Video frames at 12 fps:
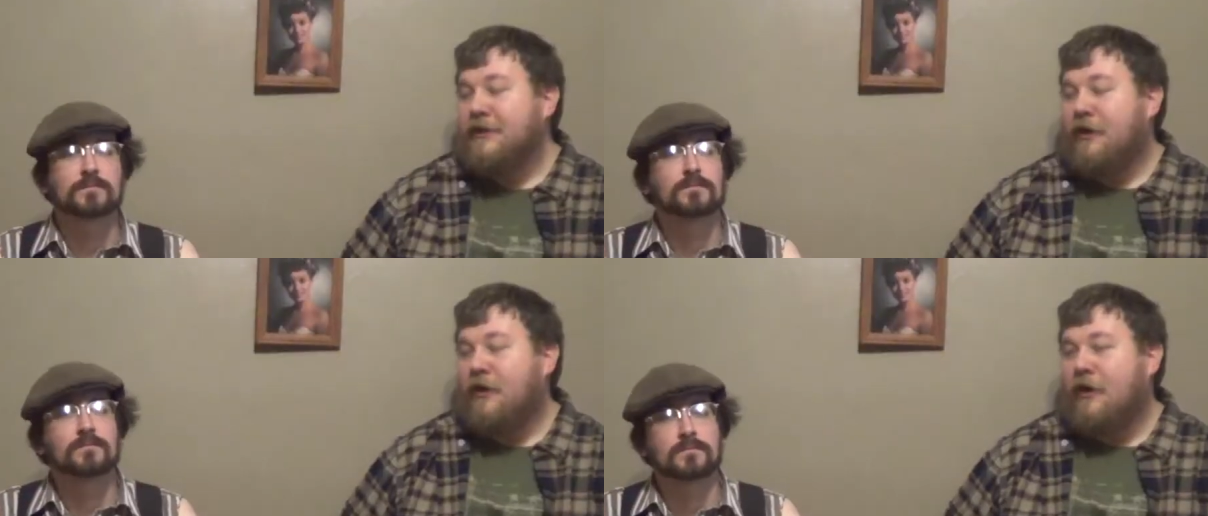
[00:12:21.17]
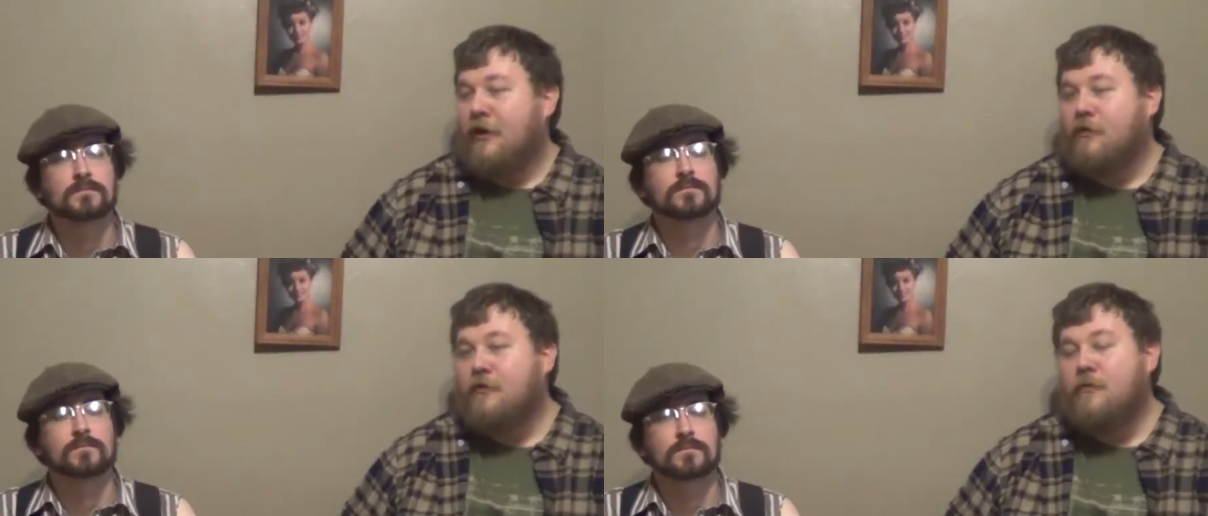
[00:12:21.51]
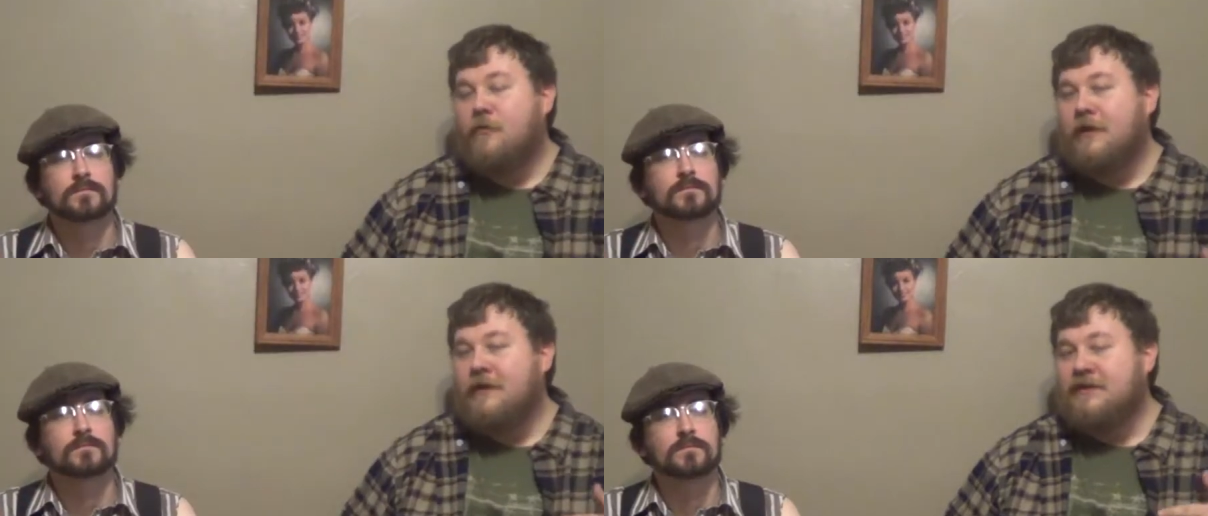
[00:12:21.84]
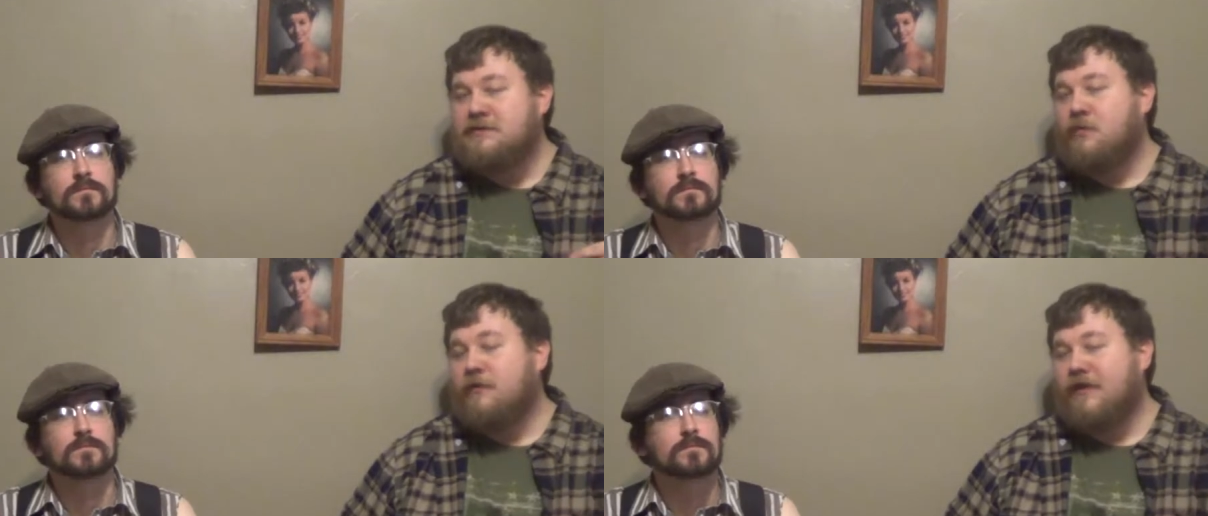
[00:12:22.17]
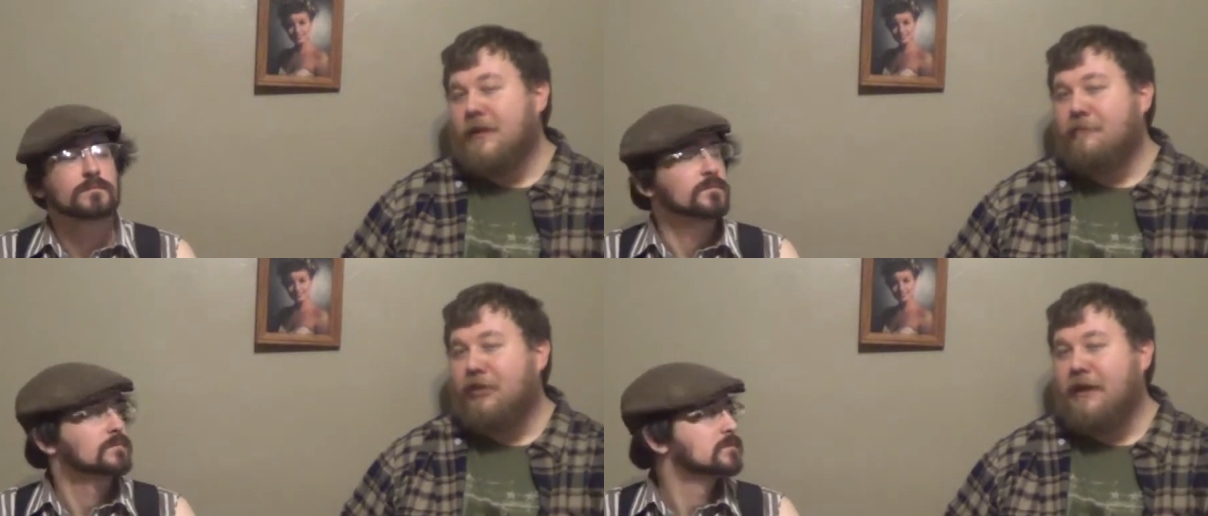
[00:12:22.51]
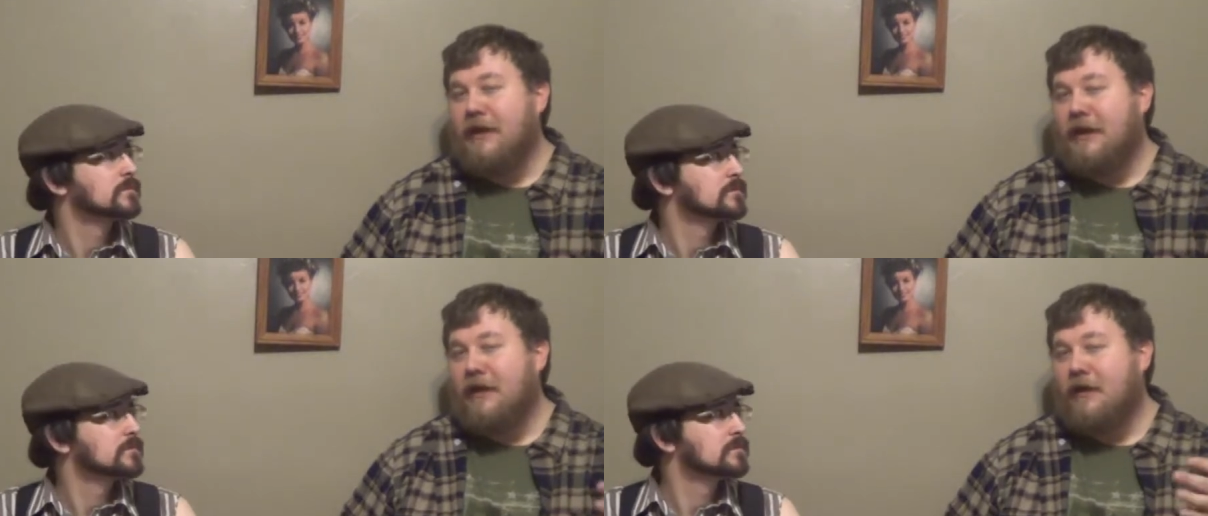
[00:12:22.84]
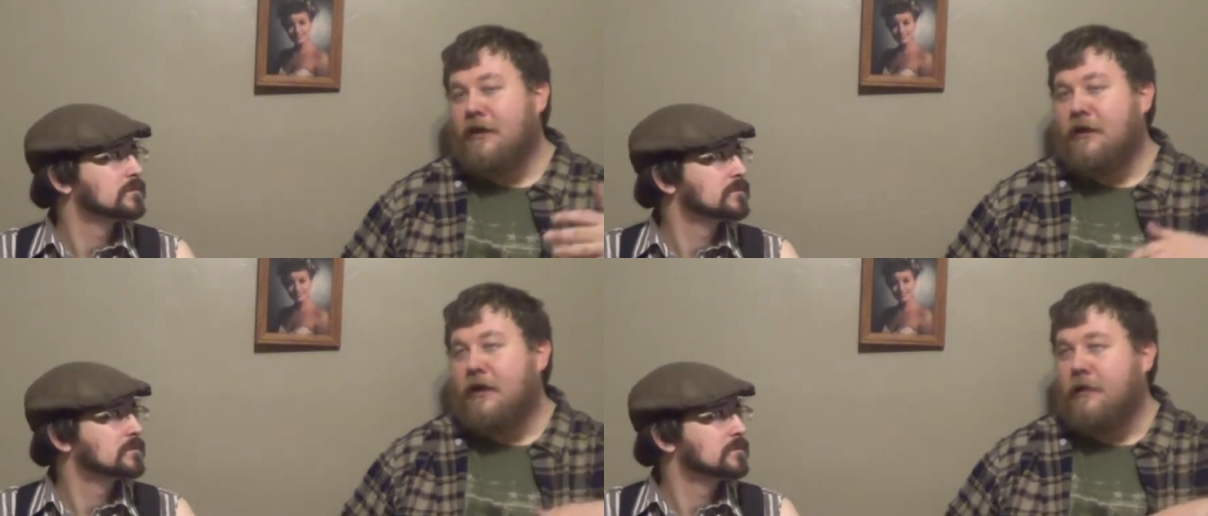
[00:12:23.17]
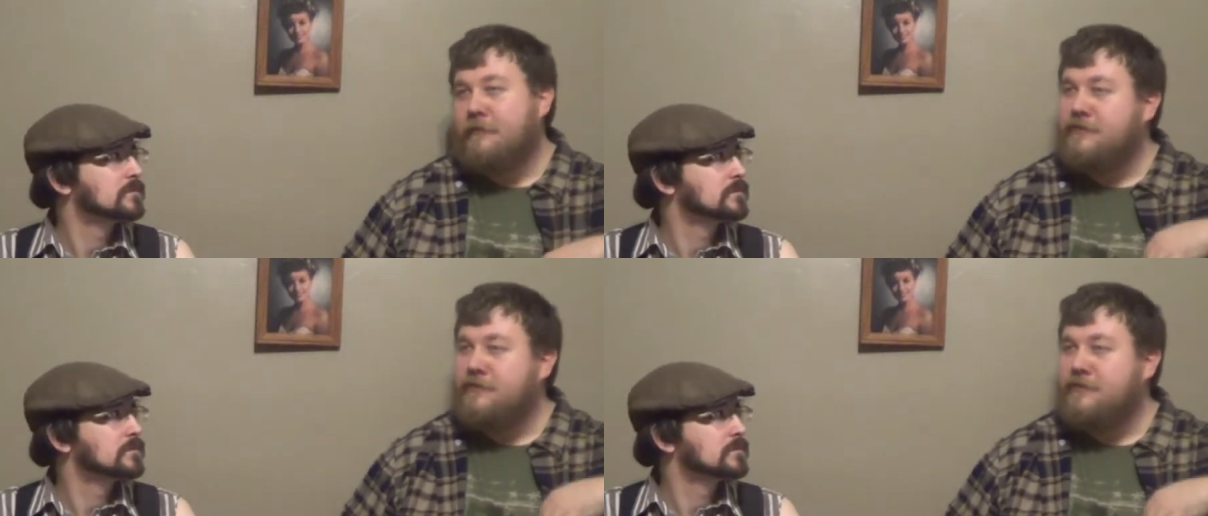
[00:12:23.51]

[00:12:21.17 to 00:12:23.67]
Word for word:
Speaker 1: Uh, who in this movie they play uh,